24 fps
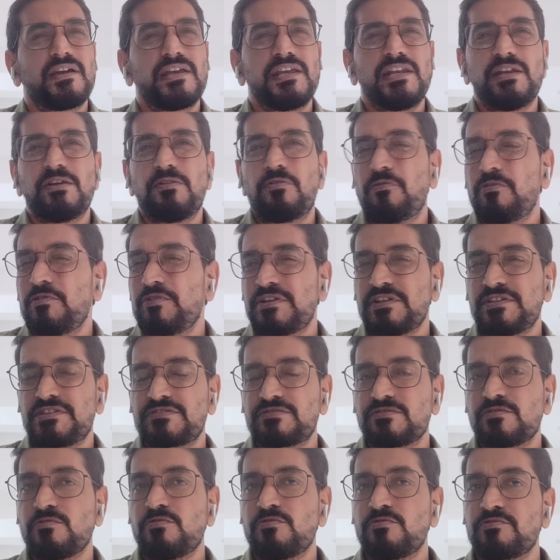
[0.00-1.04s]
in OT
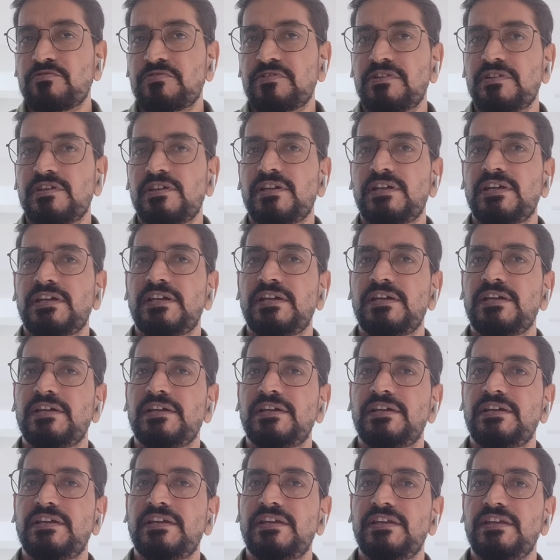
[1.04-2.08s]
SOC,
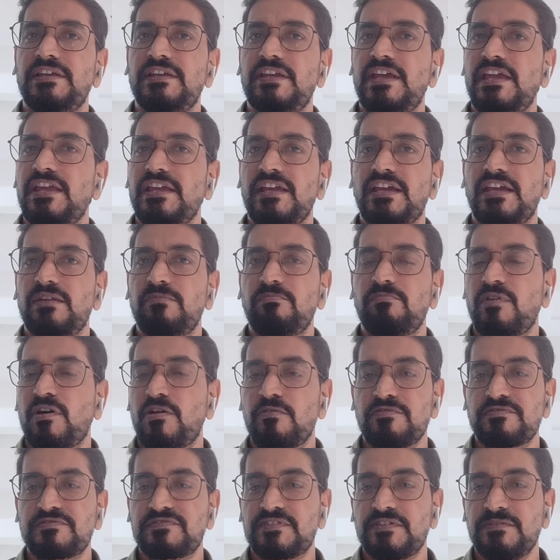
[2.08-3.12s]
AI can
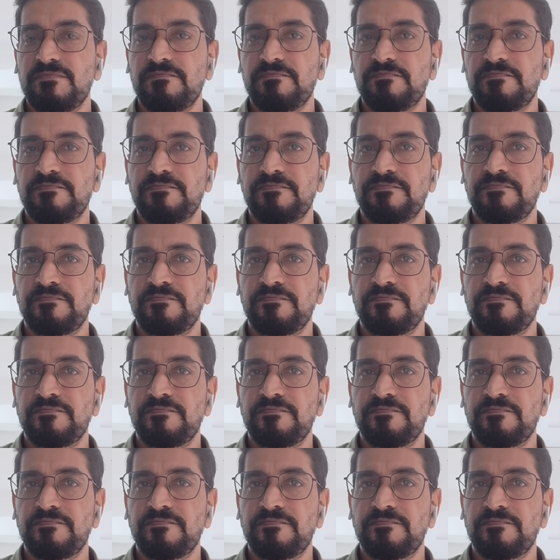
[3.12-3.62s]
pause in